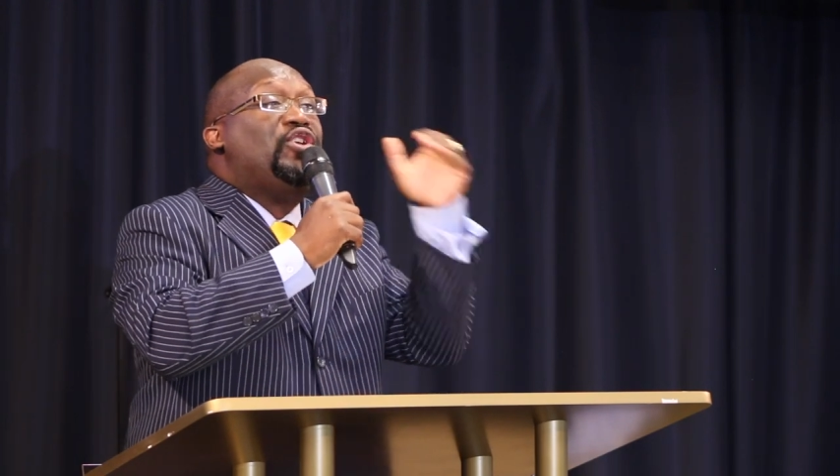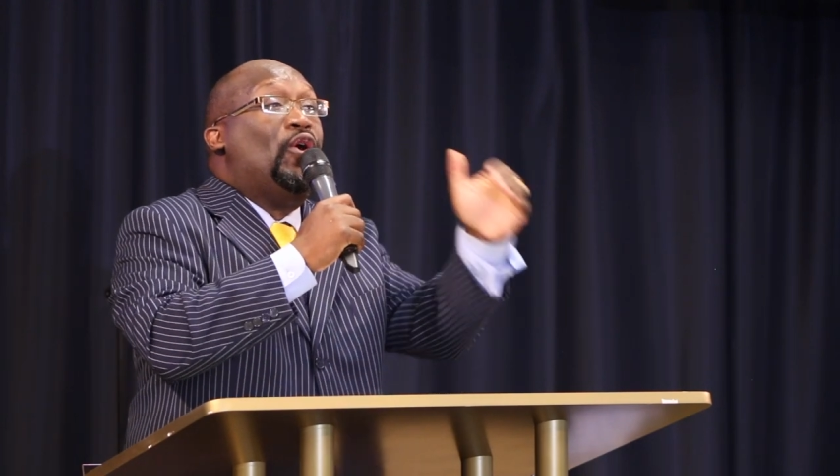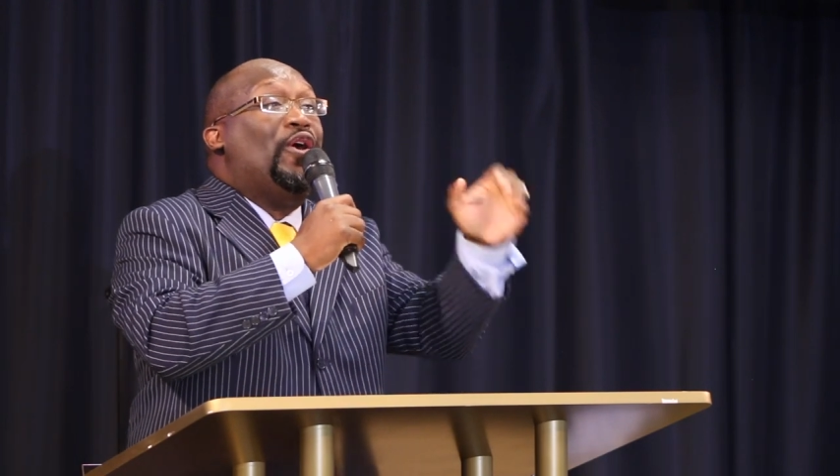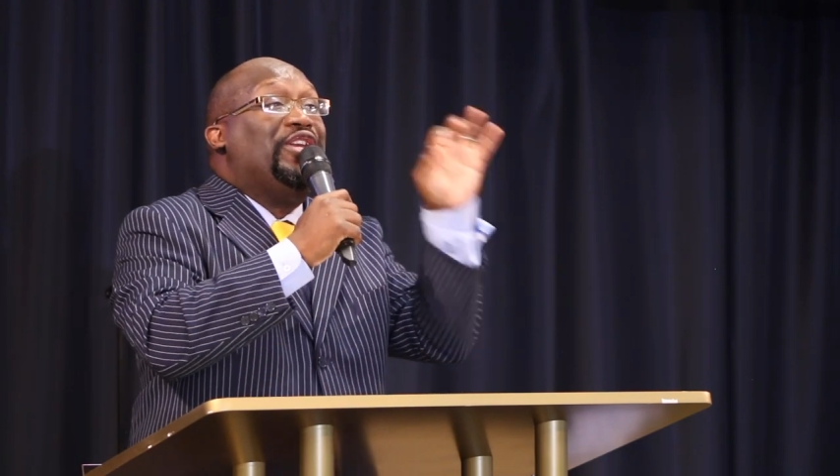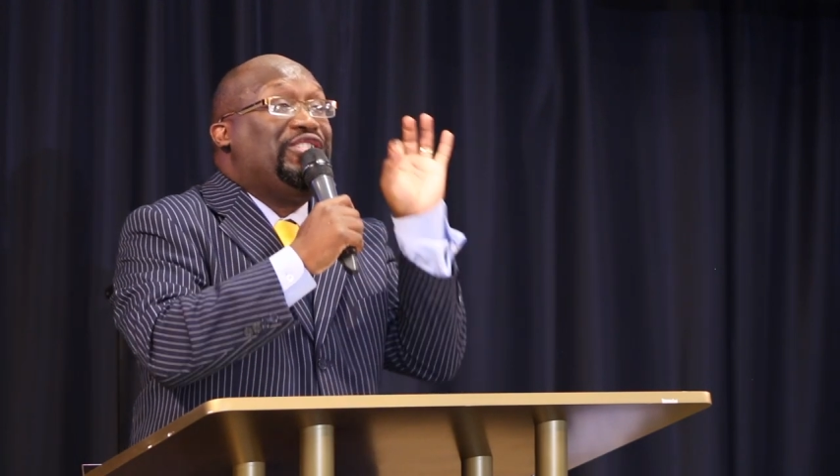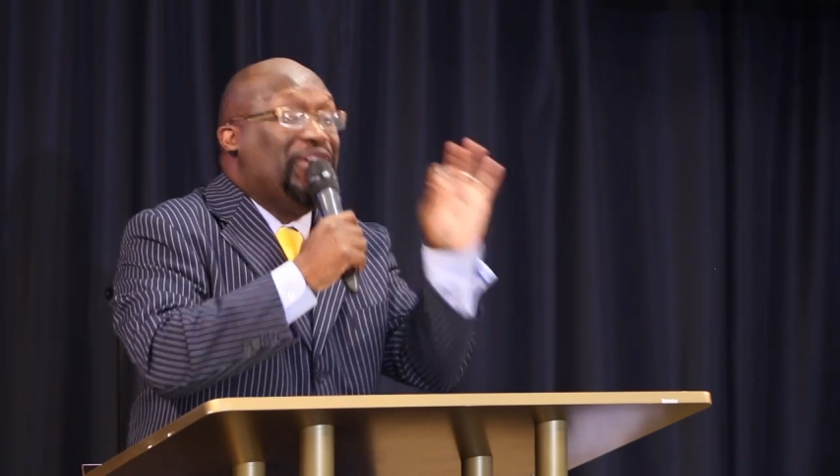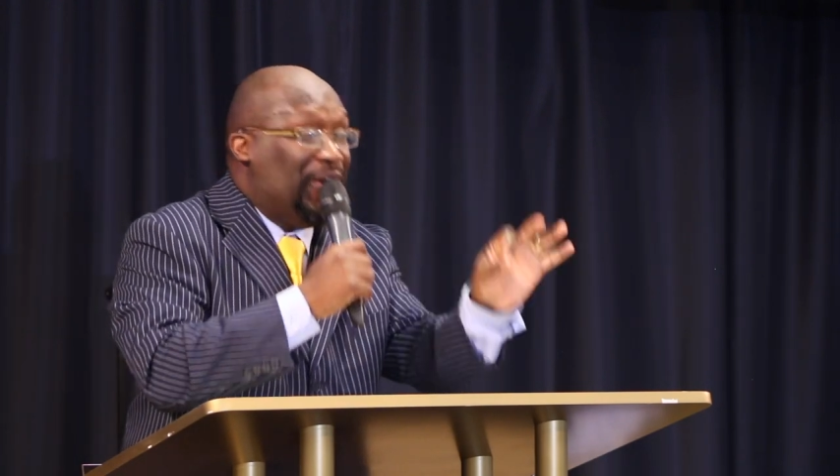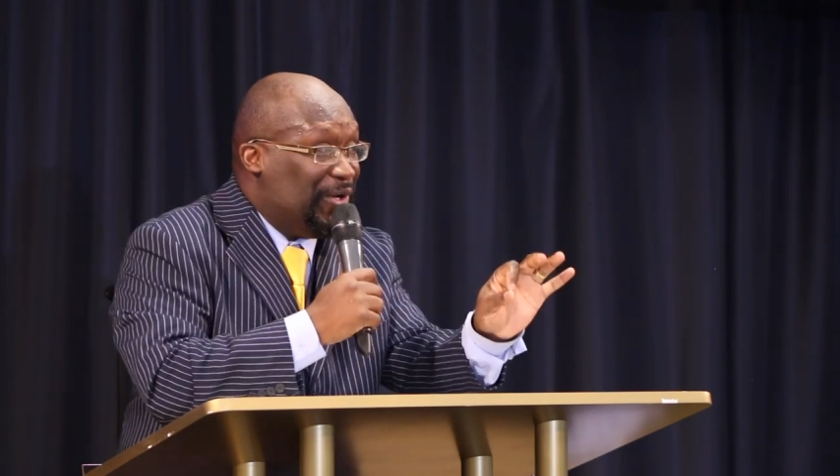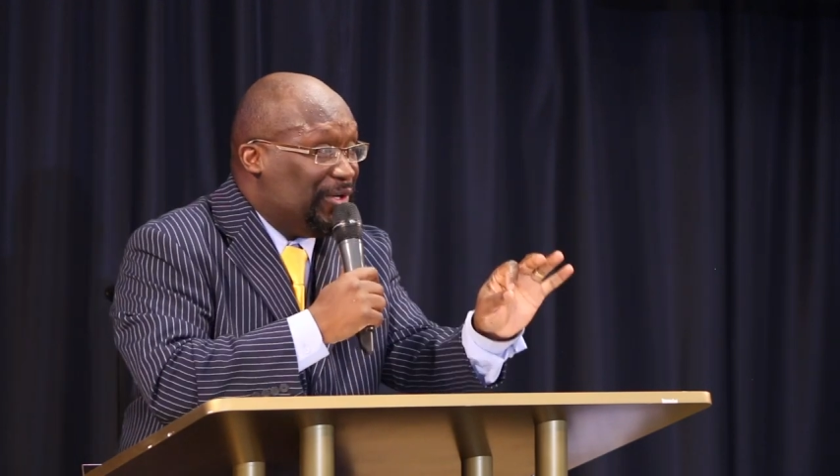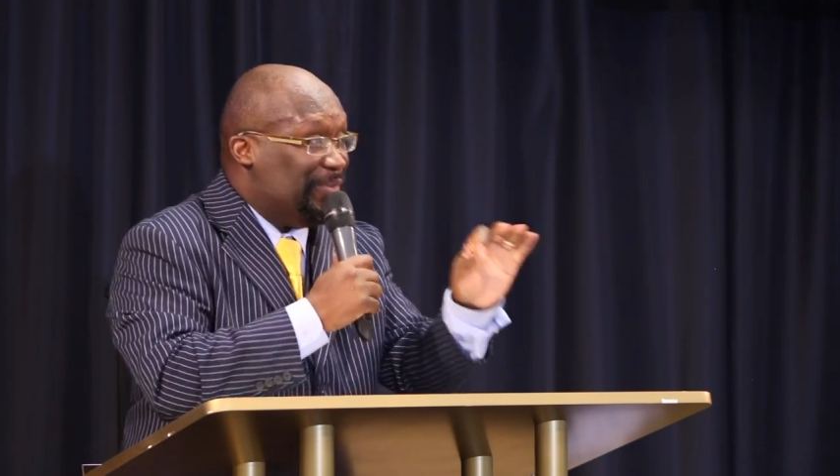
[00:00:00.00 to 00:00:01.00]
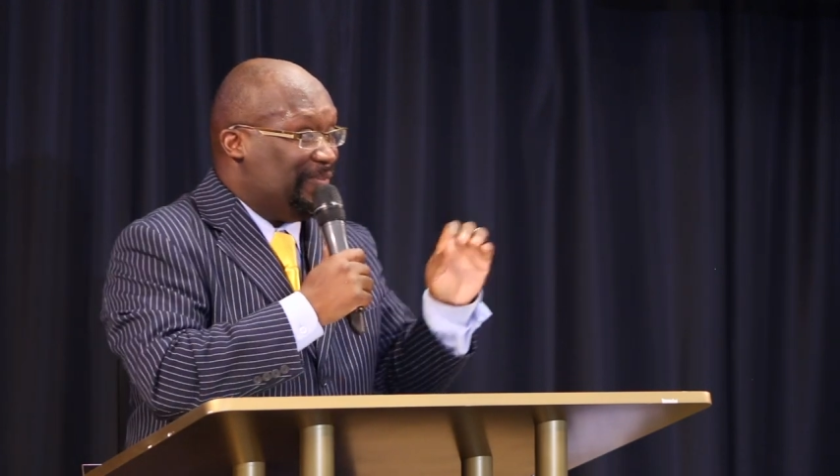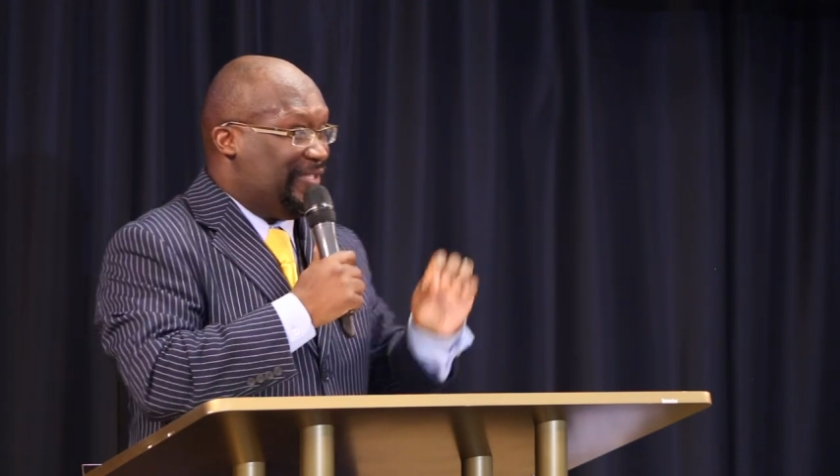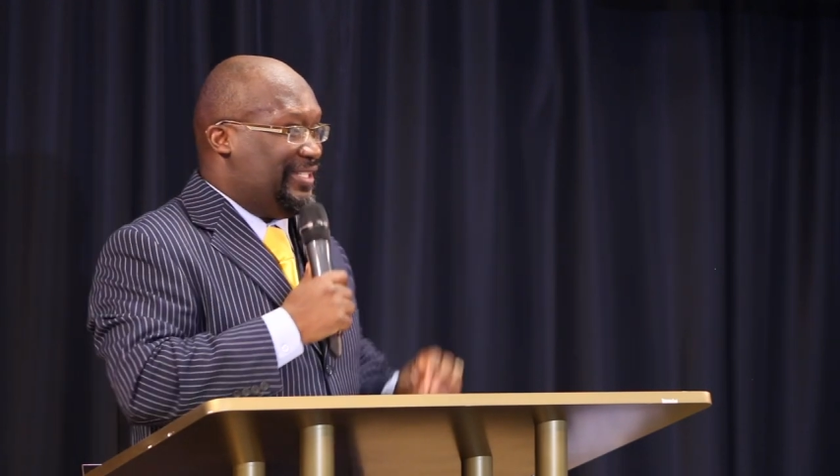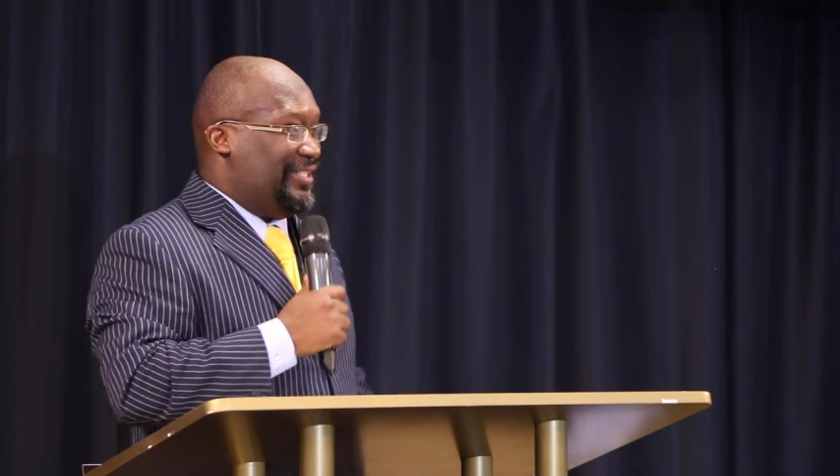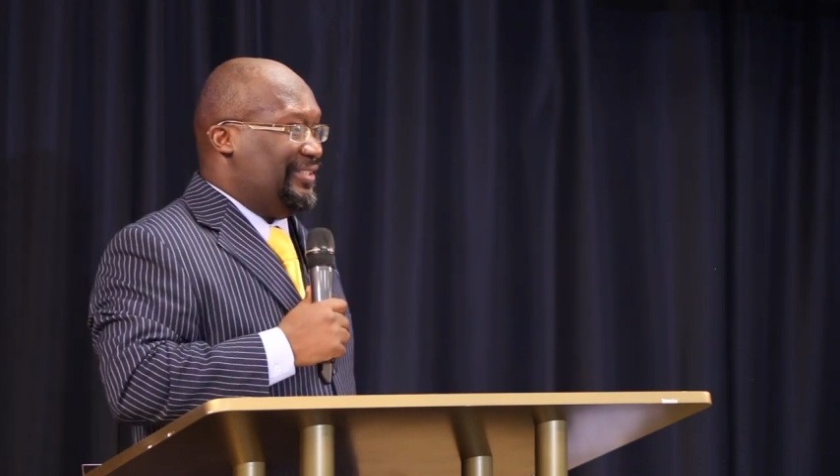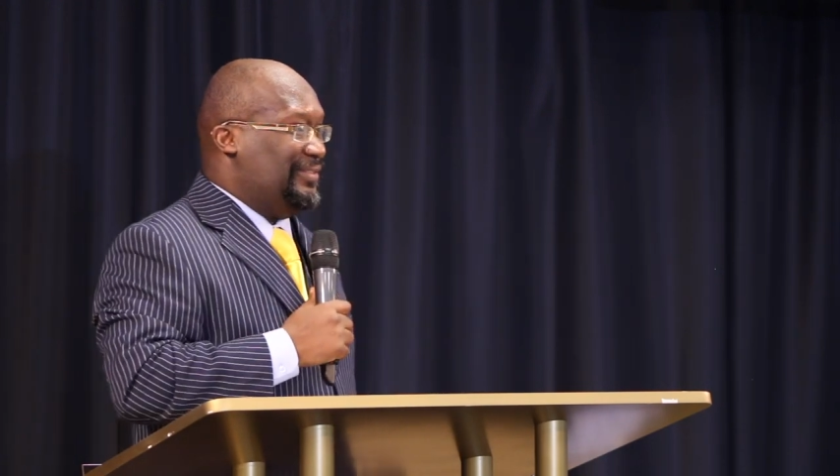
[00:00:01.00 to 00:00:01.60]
your terms.